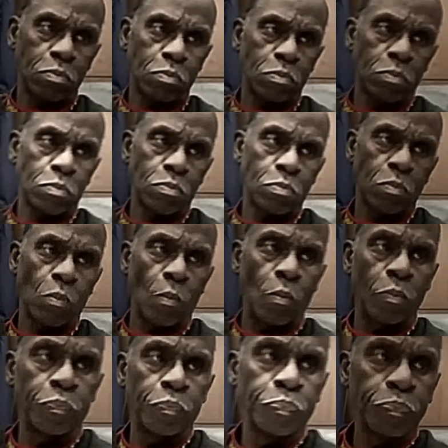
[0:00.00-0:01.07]
It's
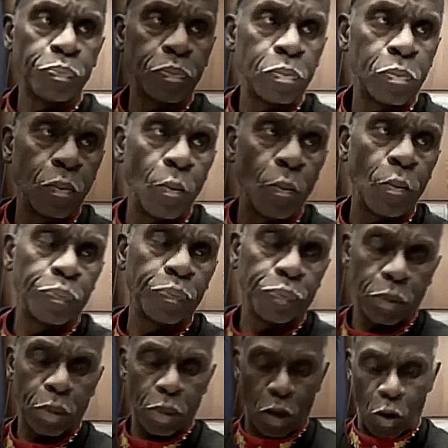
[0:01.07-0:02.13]
wild. And
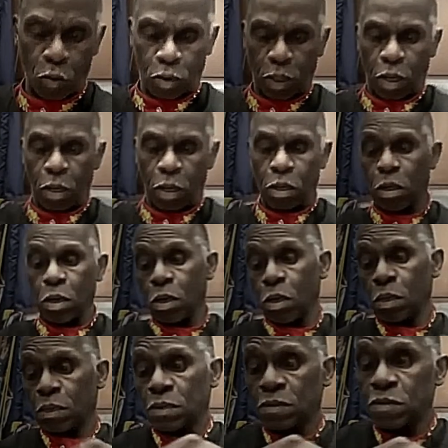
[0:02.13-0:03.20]
honestly, I think part
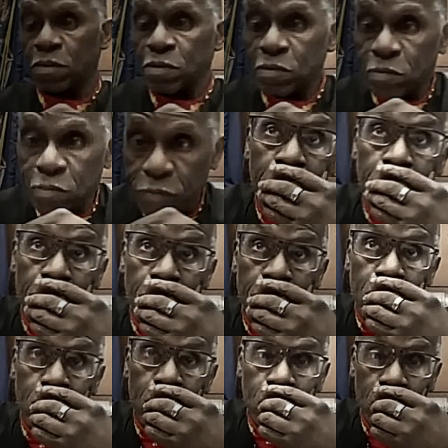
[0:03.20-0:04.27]
of it comes from how they are
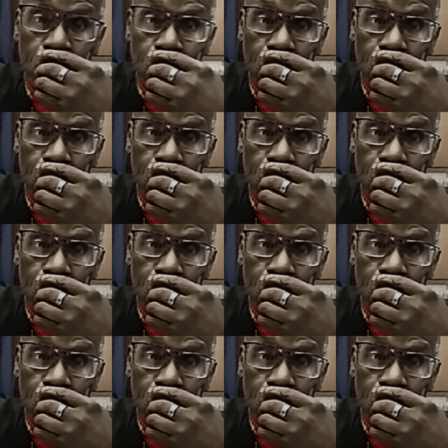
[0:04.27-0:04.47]
raised,